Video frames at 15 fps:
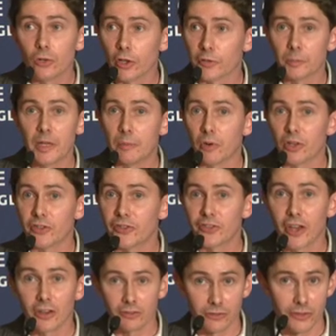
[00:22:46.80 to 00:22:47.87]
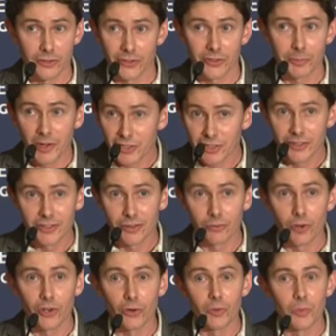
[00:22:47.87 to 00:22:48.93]
all those people is tough. It's especially tough
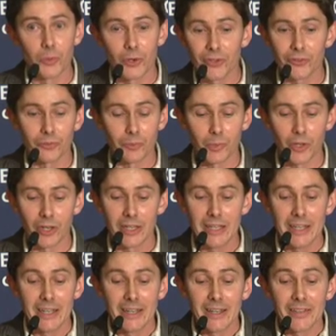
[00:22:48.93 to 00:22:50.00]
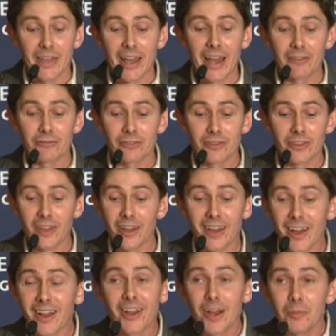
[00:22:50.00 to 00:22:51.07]
when you're in prison. But they have
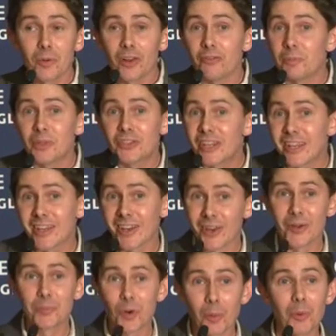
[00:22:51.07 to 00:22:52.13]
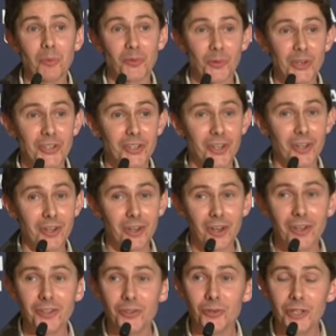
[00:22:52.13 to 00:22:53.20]
a couple of particular problems which
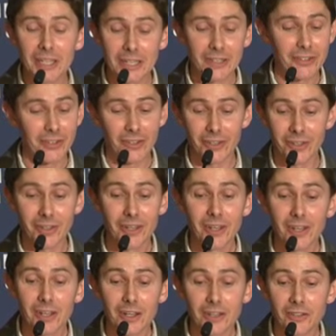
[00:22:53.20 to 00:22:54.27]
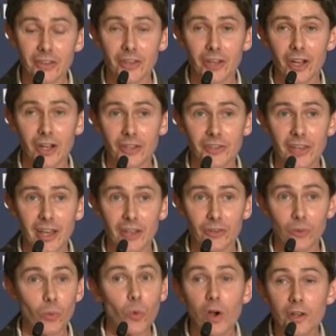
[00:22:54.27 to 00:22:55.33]
are unique to the
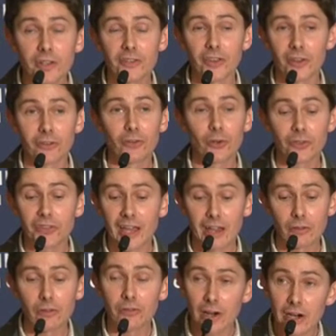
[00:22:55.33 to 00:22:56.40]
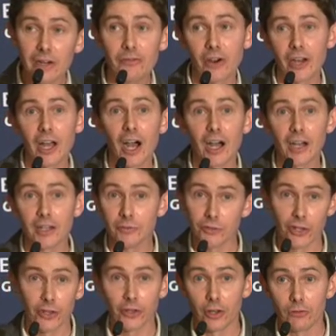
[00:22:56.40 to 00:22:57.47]
cartels. One is that, of course, they have a very, very high
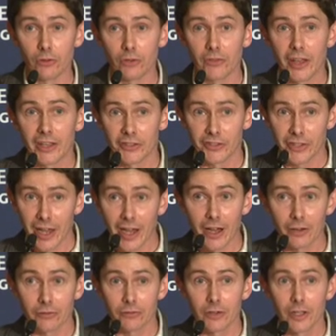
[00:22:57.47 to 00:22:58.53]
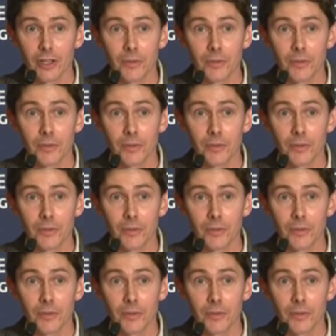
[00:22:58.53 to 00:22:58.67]
turnover of their staff.